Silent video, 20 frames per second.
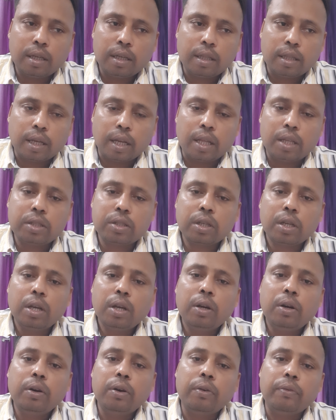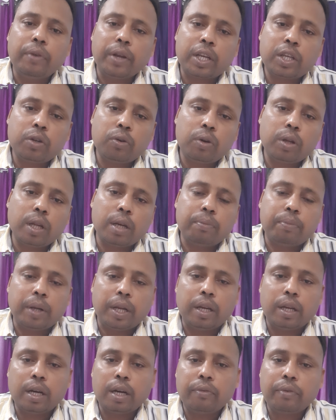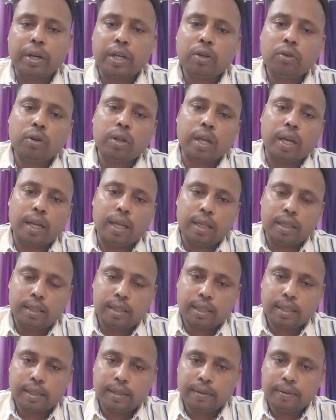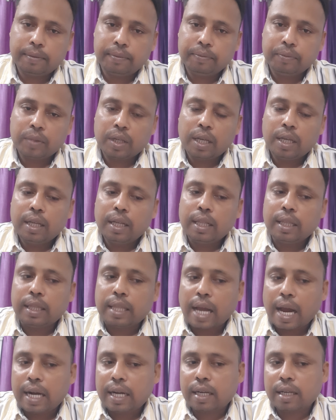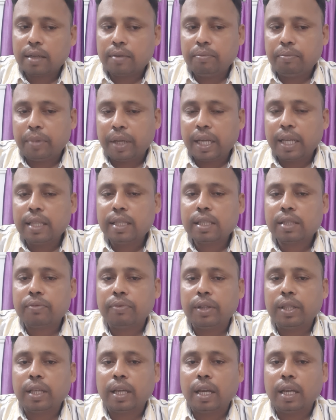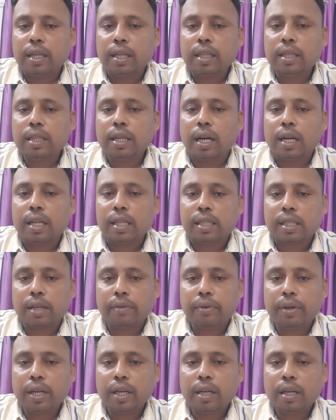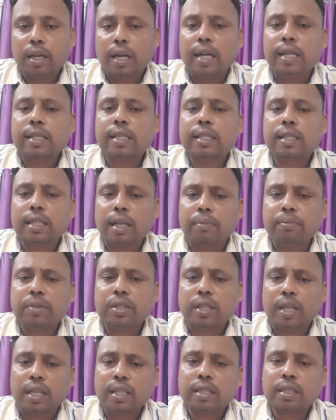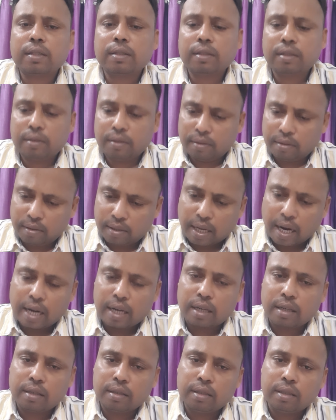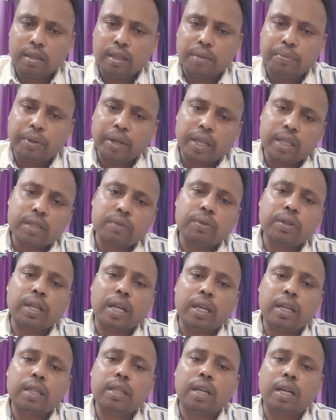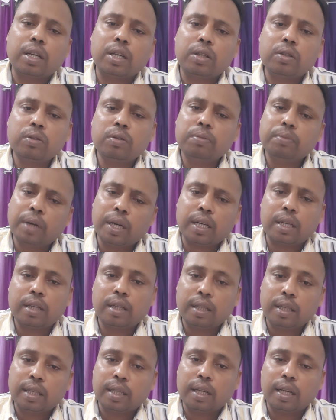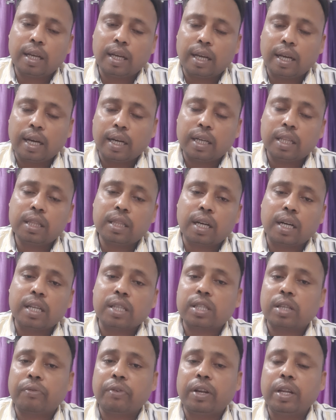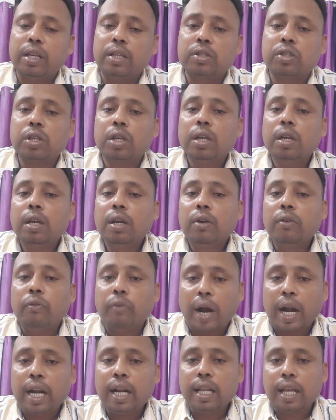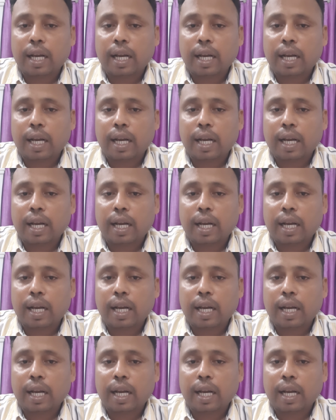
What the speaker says: there is Victorian period, Victorian age, that begins with 1837, and some says that it begins with 1832, but 1837 is widely